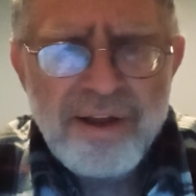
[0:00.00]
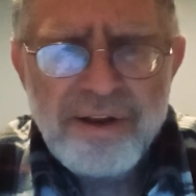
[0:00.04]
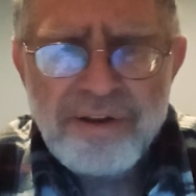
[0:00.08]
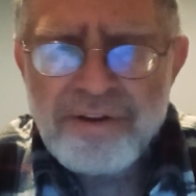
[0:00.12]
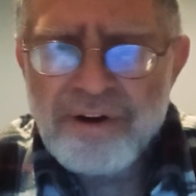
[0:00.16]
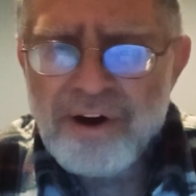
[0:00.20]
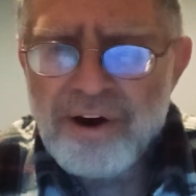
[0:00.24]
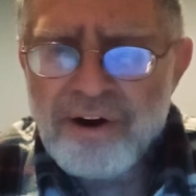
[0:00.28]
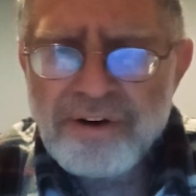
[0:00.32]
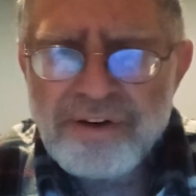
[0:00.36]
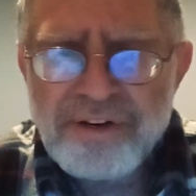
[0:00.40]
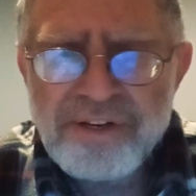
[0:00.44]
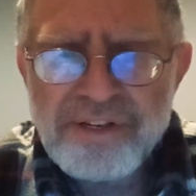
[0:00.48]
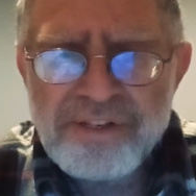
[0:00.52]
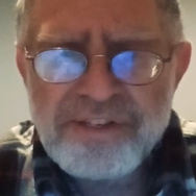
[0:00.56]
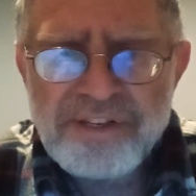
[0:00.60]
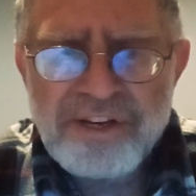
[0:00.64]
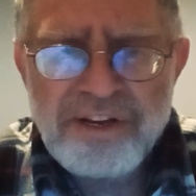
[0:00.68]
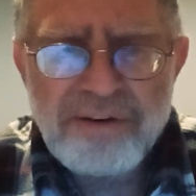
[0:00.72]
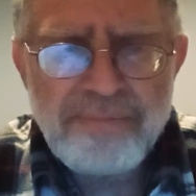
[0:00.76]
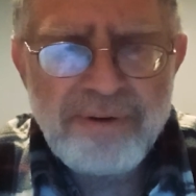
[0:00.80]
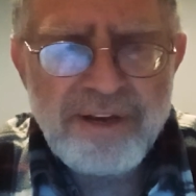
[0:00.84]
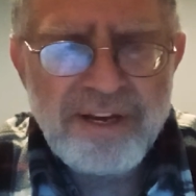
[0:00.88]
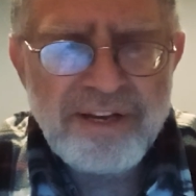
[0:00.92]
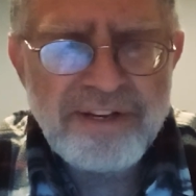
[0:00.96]
Darkness
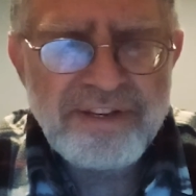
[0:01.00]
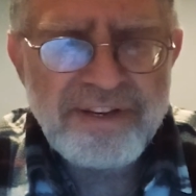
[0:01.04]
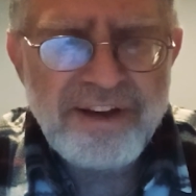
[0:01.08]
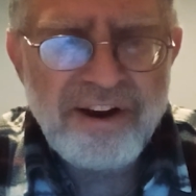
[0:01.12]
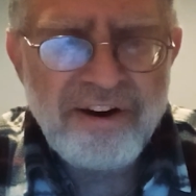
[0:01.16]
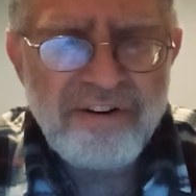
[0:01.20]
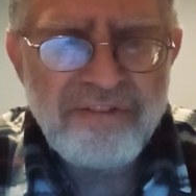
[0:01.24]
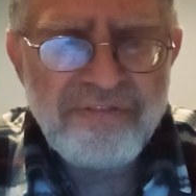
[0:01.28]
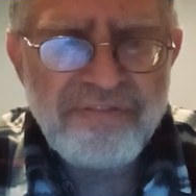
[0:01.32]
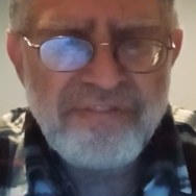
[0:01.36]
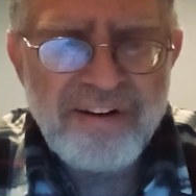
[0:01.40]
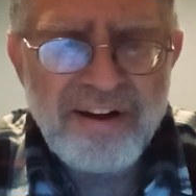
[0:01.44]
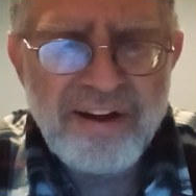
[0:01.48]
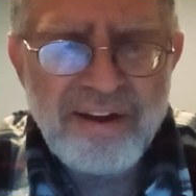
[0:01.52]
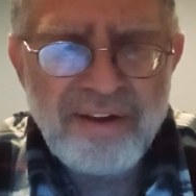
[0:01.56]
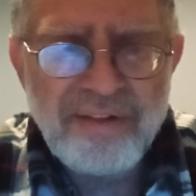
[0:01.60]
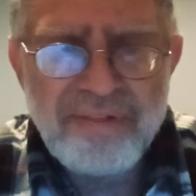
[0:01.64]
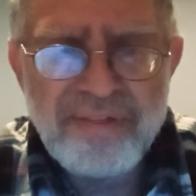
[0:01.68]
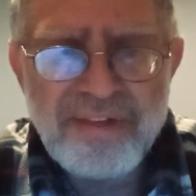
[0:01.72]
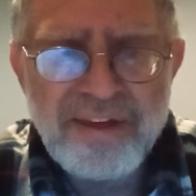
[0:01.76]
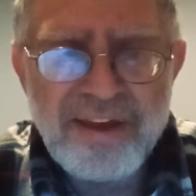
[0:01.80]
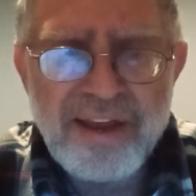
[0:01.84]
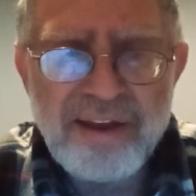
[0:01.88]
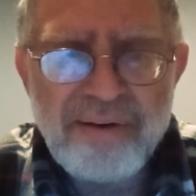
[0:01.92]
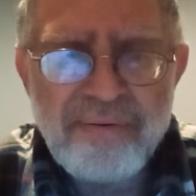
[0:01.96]
can be a terrifying
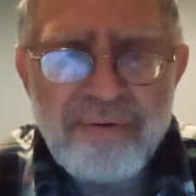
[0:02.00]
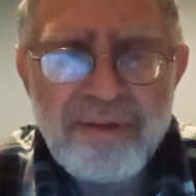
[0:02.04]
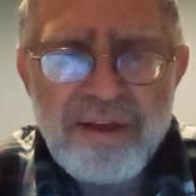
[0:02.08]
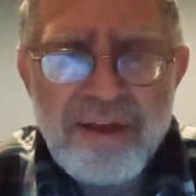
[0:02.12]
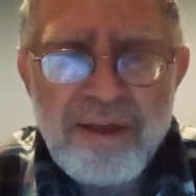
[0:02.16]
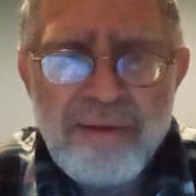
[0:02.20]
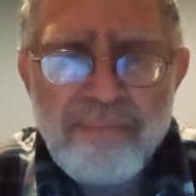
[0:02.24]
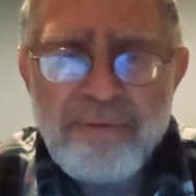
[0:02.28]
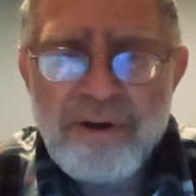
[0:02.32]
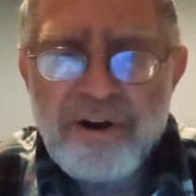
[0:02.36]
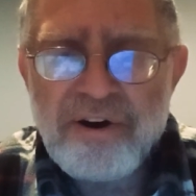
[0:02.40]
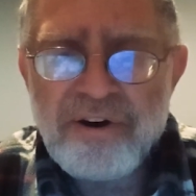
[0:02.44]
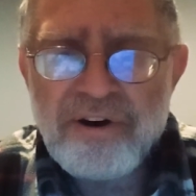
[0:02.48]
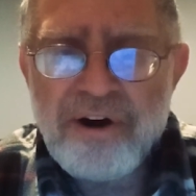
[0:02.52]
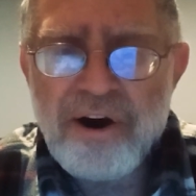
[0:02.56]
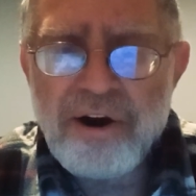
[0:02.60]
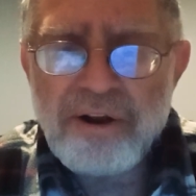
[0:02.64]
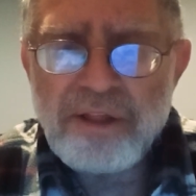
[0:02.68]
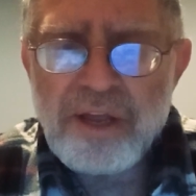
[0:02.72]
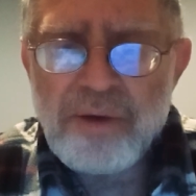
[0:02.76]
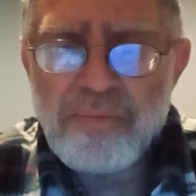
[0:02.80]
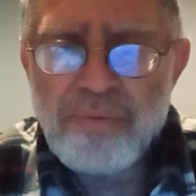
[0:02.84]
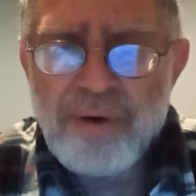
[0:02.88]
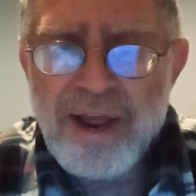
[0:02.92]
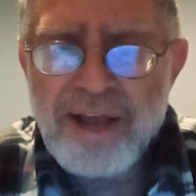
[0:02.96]
thing, but it
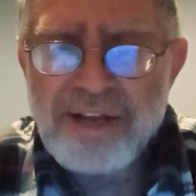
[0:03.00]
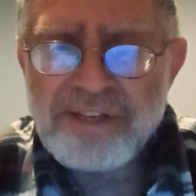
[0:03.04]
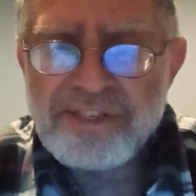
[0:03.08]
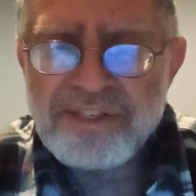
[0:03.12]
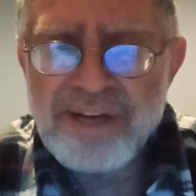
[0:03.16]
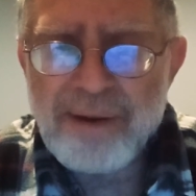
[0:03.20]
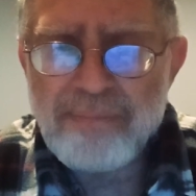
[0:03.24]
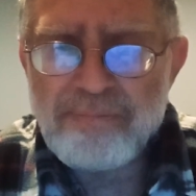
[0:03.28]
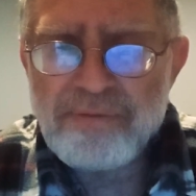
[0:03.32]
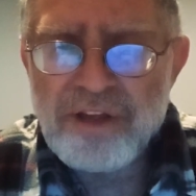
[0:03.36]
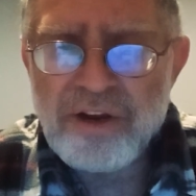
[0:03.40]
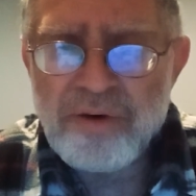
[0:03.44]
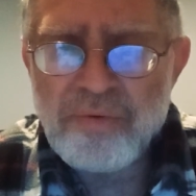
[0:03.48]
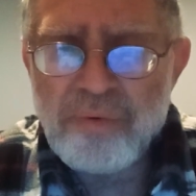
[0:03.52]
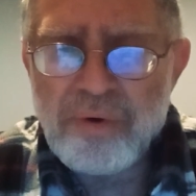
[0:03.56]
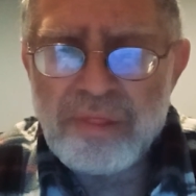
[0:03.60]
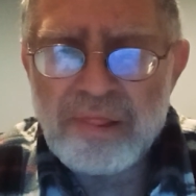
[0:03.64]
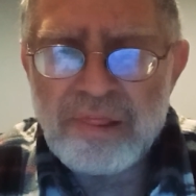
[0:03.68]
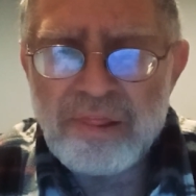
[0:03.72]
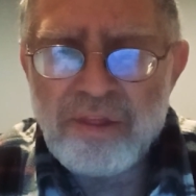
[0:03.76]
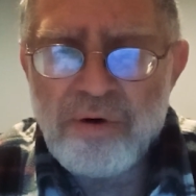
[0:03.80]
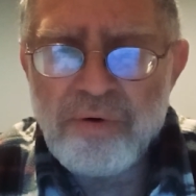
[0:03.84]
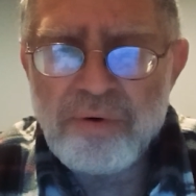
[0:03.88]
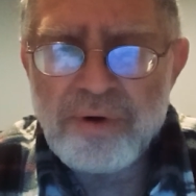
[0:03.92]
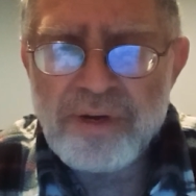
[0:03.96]
hardly ranks up there with
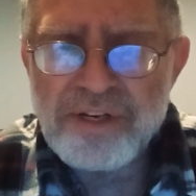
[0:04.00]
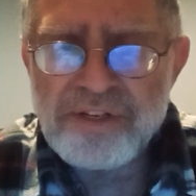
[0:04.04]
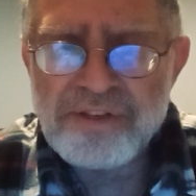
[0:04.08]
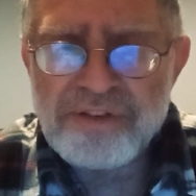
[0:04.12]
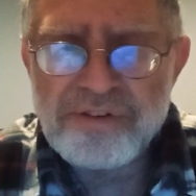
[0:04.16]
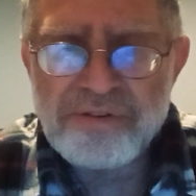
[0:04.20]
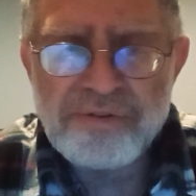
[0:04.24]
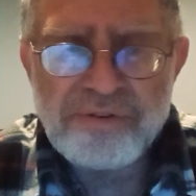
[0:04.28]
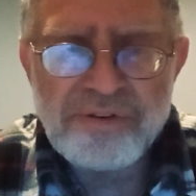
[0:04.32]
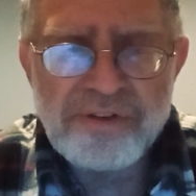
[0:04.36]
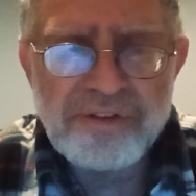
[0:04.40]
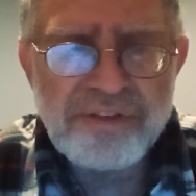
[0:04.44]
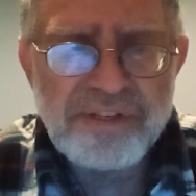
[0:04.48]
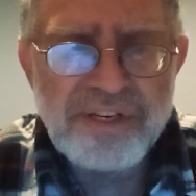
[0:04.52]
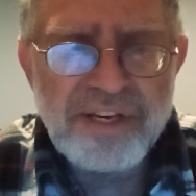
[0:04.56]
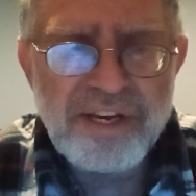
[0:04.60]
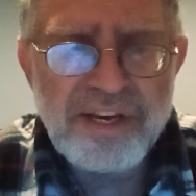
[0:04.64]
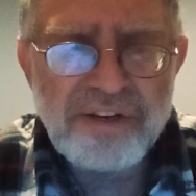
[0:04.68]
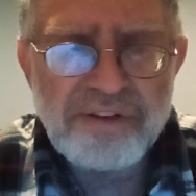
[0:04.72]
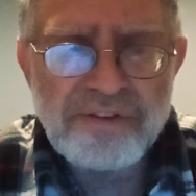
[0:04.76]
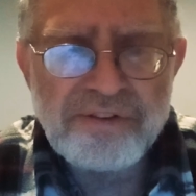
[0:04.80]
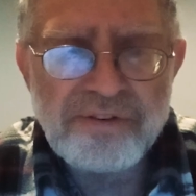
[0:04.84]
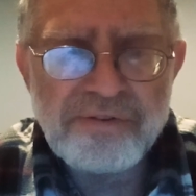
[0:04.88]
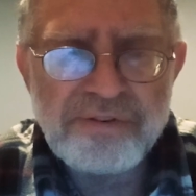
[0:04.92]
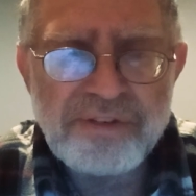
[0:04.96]
locusts or
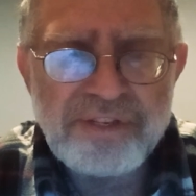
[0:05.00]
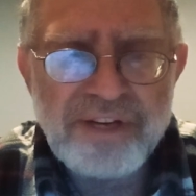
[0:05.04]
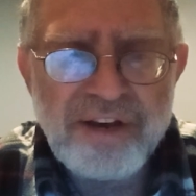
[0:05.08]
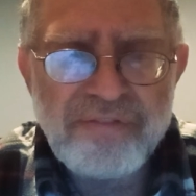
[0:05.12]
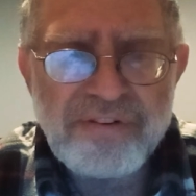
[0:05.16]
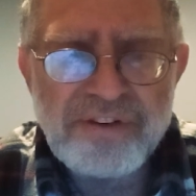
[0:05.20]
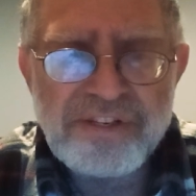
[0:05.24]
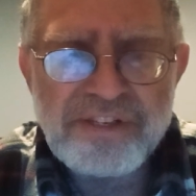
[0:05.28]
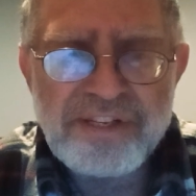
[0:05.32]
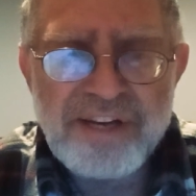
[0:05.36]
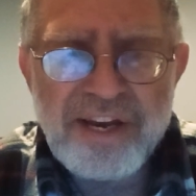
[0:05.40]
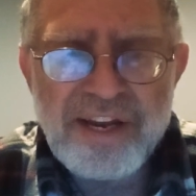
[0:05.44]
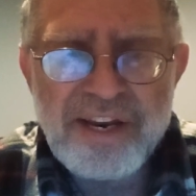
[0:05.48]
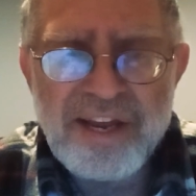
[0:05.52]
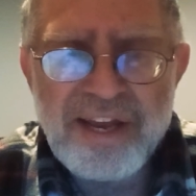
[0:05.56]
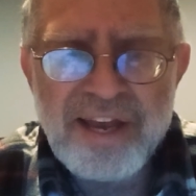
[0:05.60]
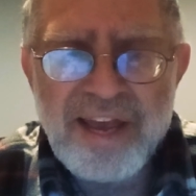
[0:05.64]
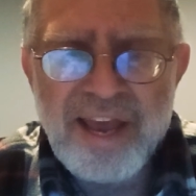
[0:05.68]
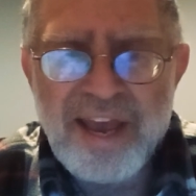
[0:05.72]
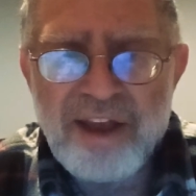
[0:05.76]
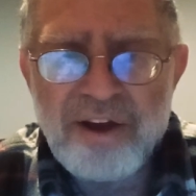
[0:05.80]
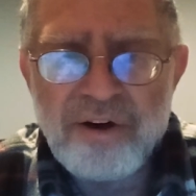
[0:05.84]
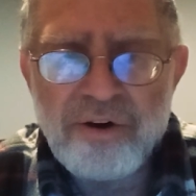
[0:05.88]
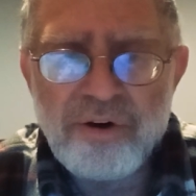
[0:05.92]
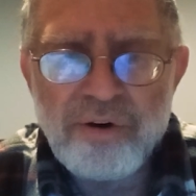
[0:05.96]
disease or devastating
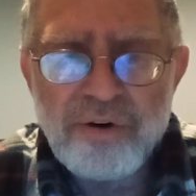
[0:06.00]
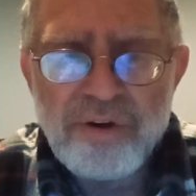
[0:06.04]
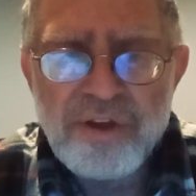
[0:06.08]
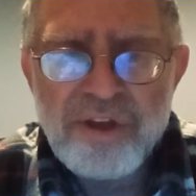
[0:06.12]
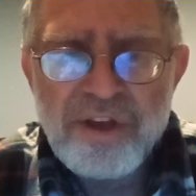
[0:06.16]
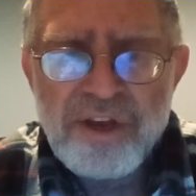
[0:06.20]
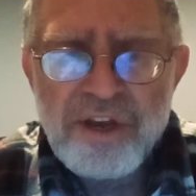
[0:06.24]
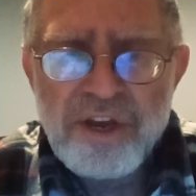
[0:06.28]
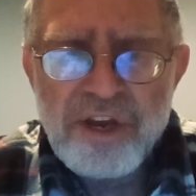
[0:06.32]
hail.